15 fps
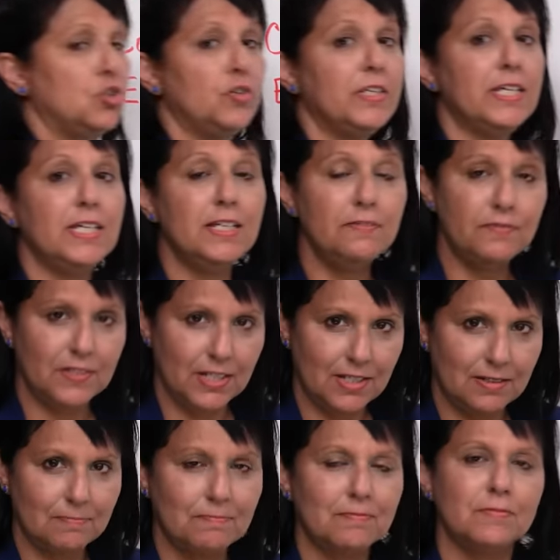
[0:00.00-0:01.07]
good evening.
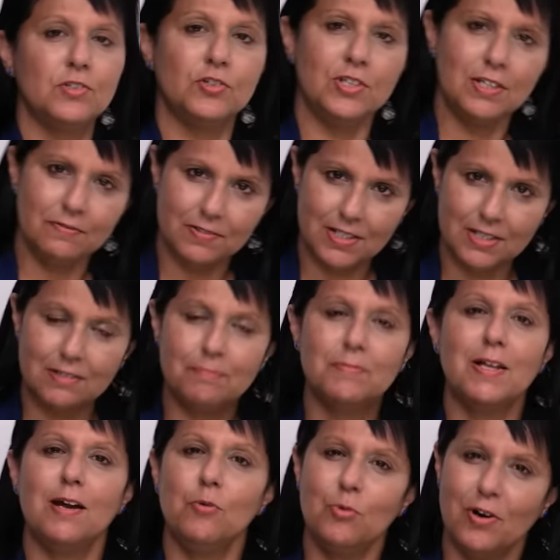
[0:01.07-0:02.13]
Good evening,
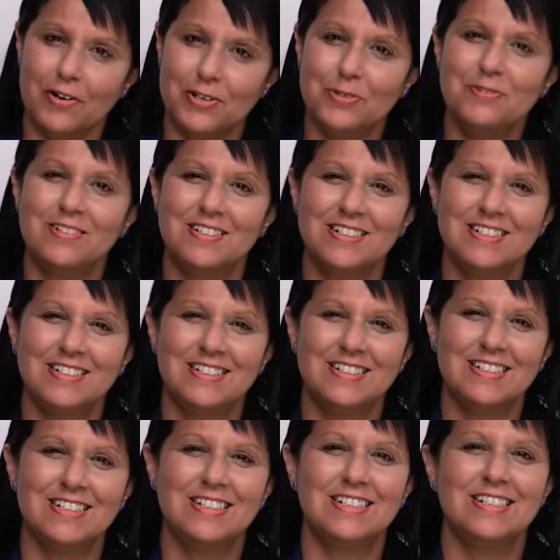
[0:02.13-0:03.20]
how are you?
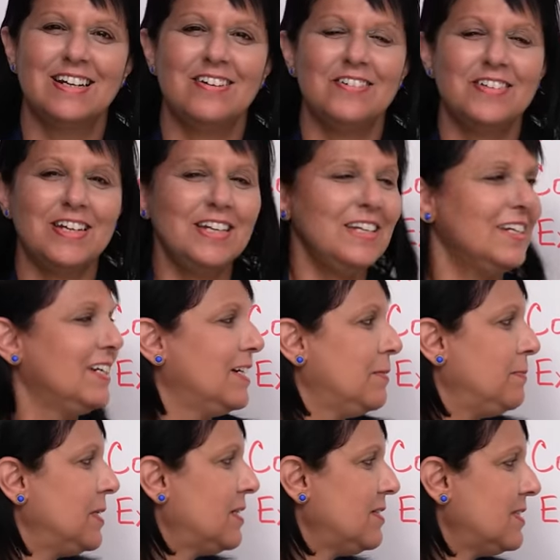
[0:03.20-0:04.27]
Okay,
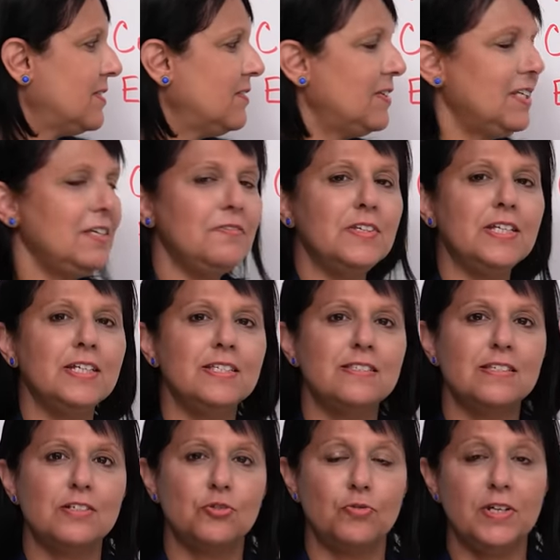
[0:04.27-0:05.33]
because good evening
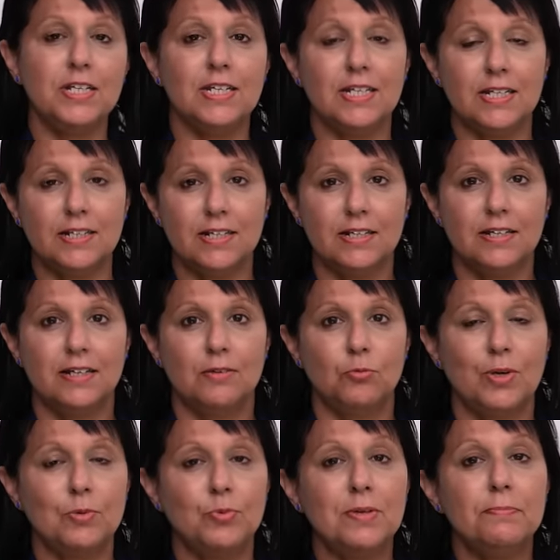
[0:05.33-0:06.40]
is a greeting
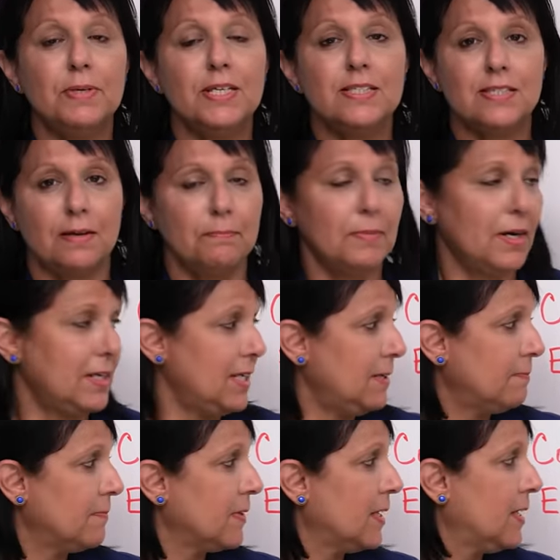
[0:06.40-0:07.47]
when we meet
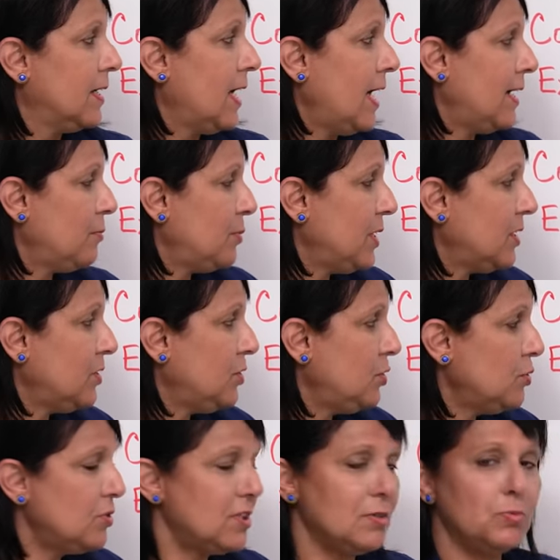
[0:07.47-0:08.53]
somebody, and we can
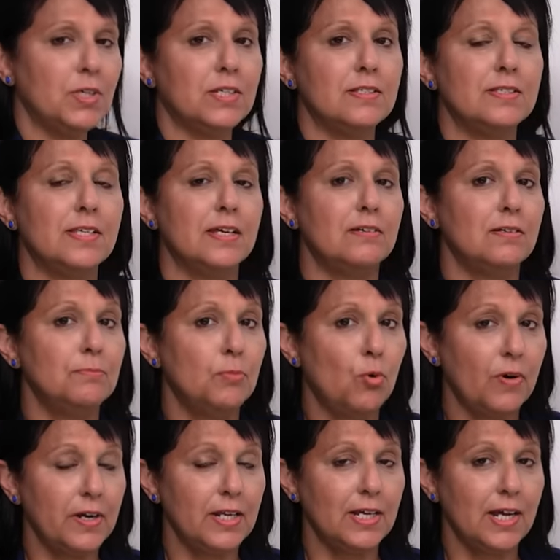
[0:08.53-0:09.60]
use it. We can say good
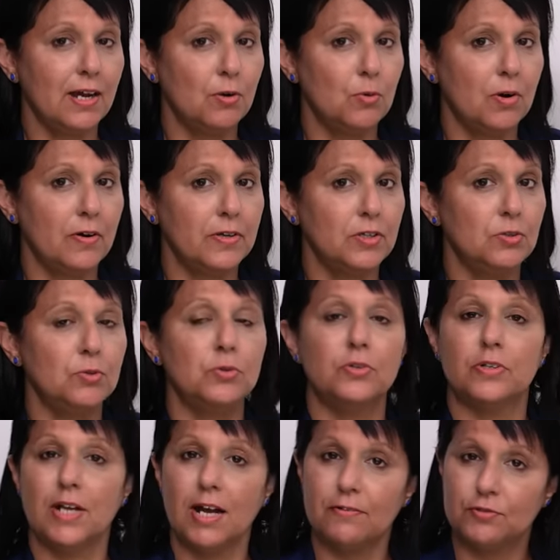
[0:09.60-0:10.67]
morning, how are you?
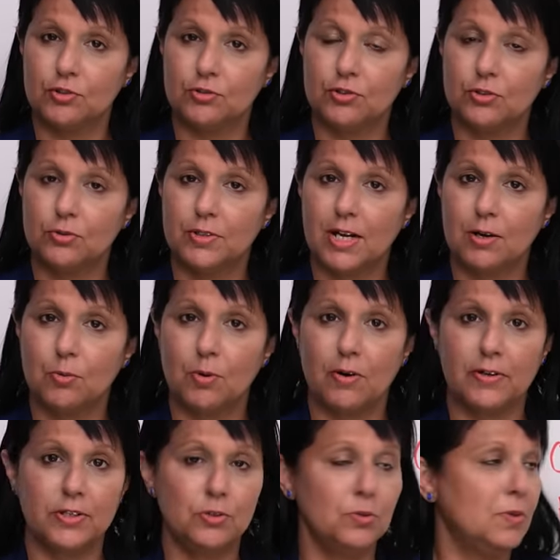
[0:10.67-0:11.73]
Good afternoon, how
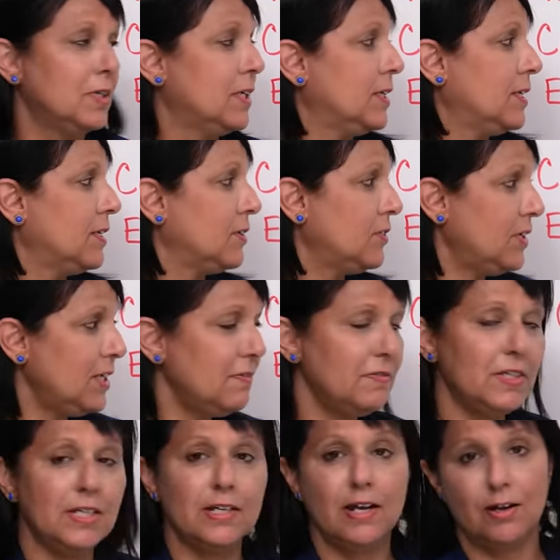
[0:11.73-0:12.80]
are you? Good
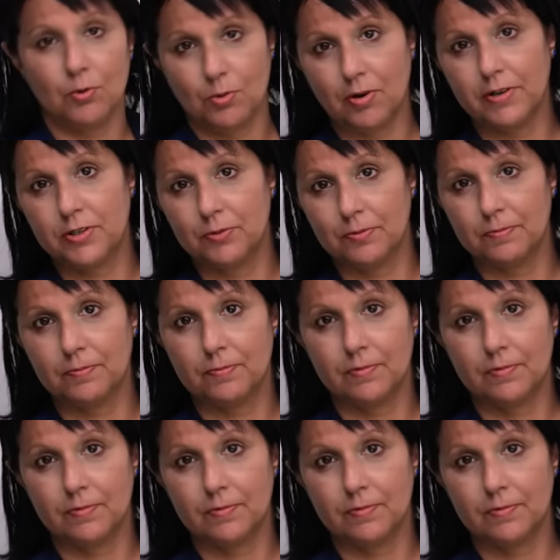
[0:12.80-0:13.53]
evening, how are you?